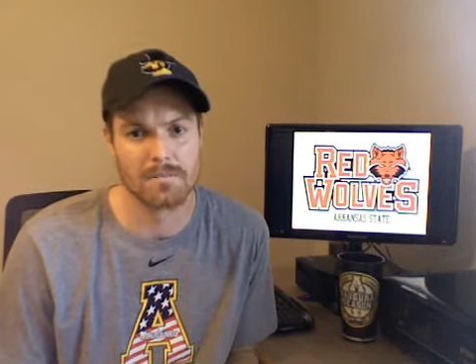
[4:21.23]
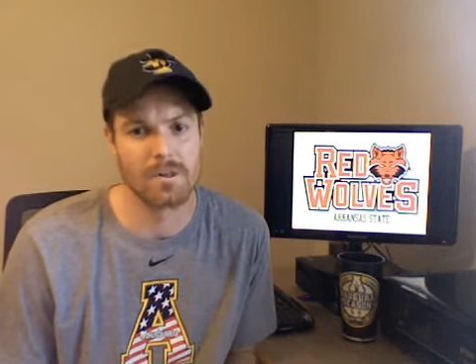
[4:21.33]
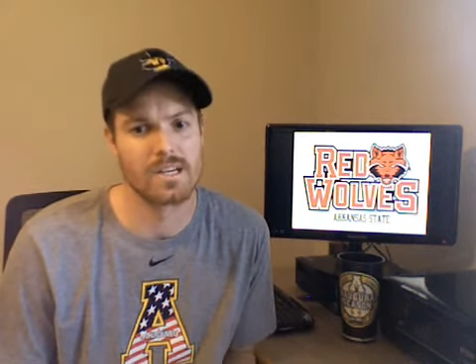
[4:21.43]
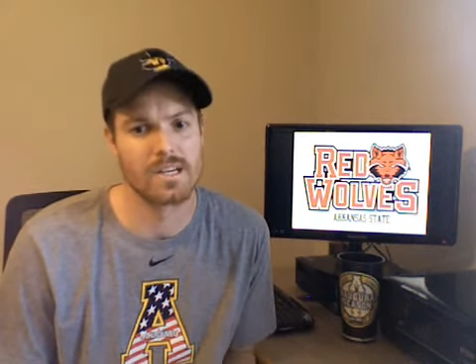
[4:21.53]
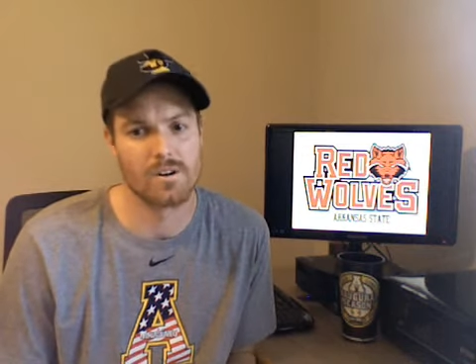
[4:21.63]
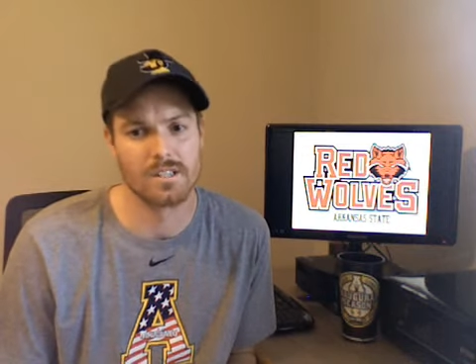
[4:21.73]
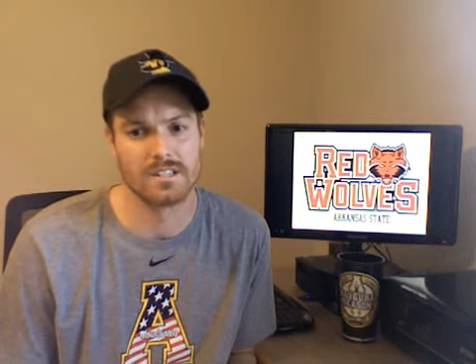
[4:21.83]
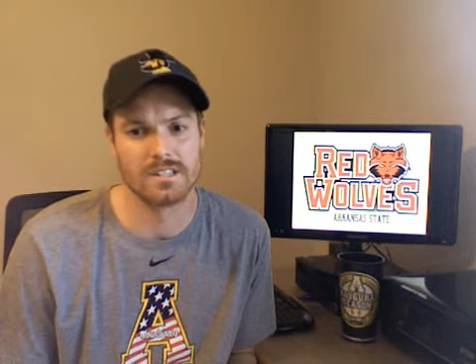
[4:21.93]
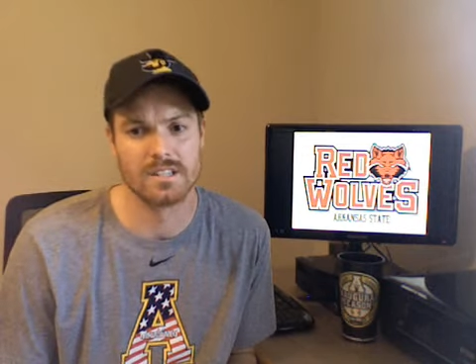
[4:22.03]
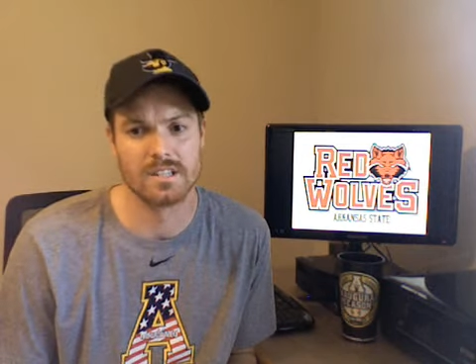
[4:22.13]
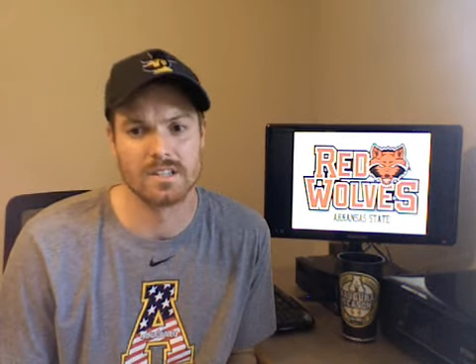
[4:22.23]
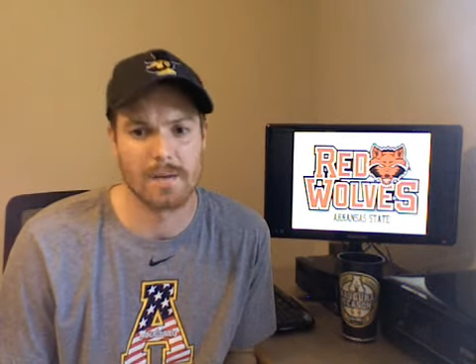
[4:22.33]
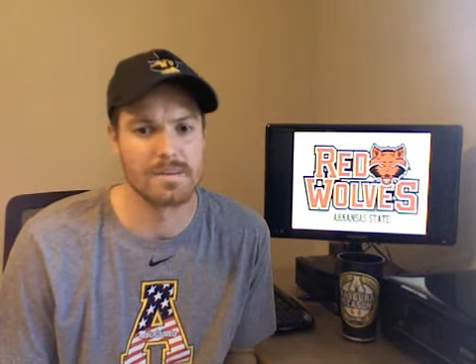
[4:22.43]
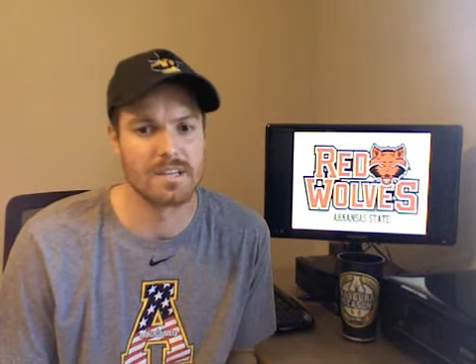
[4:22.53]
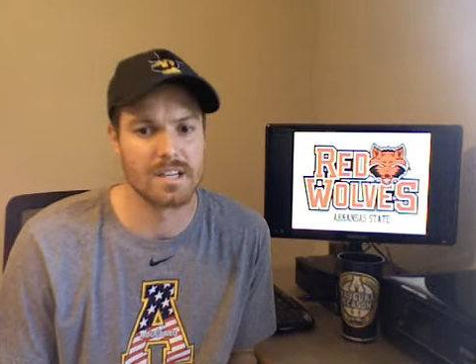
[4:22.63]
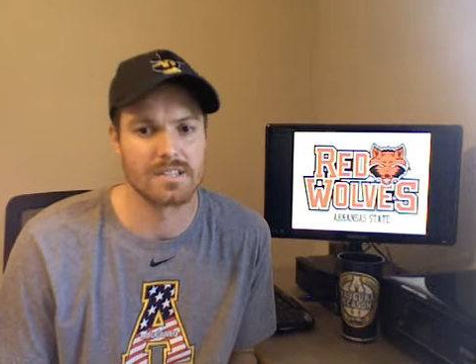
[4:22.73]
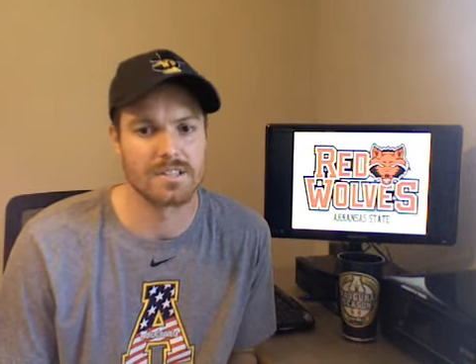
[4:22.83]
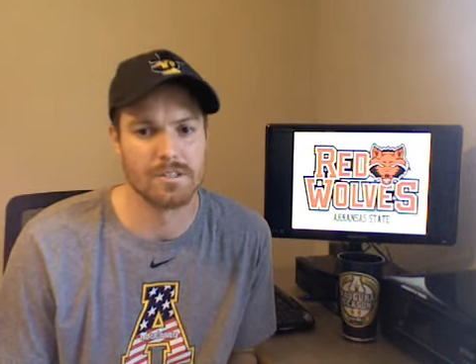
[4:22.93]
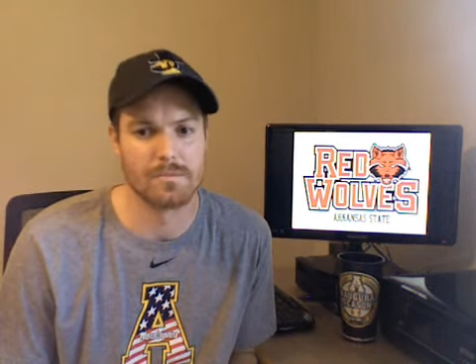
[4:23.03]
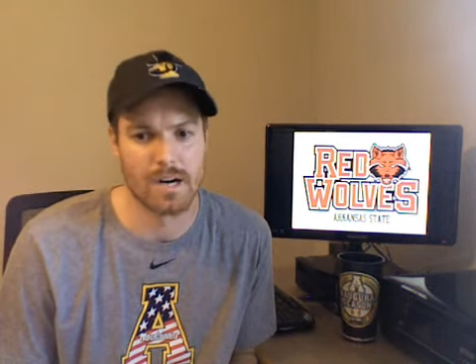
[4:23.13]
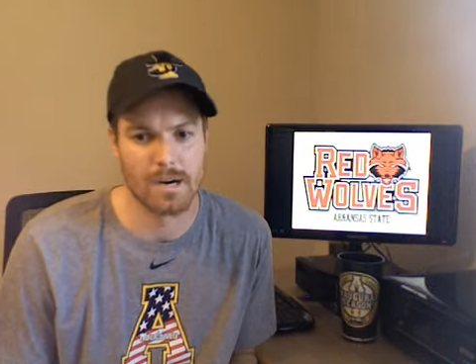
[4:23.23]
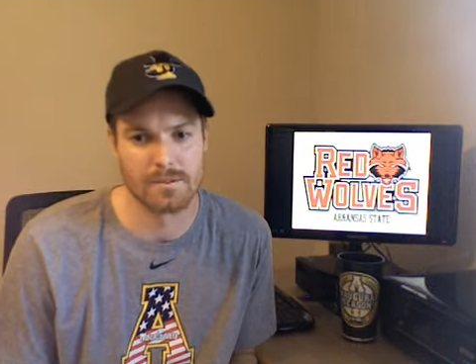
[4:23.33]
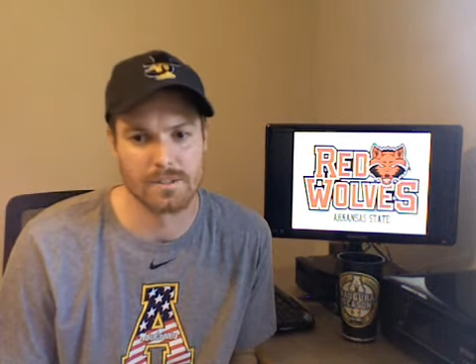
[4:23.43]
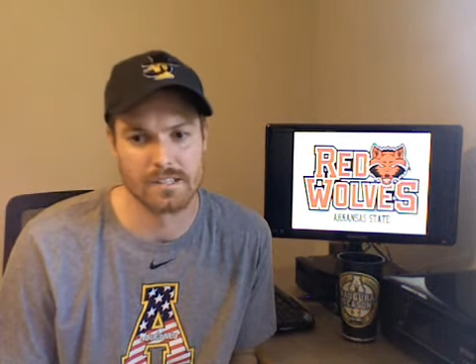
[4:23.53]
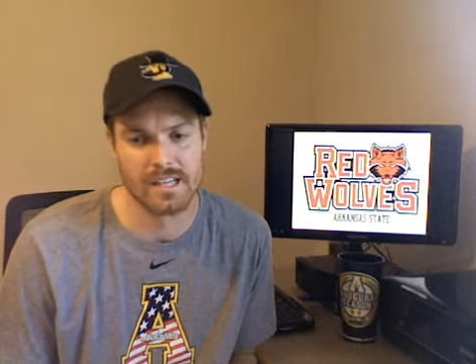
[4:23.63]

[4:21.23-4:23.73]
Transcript: play calling not being executed properly.